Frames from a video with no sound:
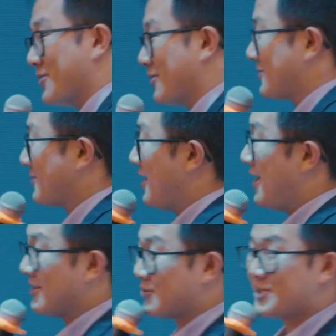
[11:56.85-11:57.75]
use
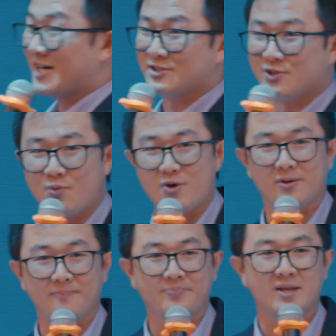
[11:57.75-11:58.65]
to change the
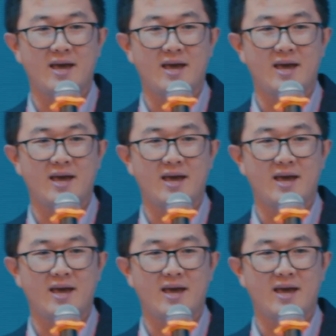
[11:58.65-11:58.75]
world.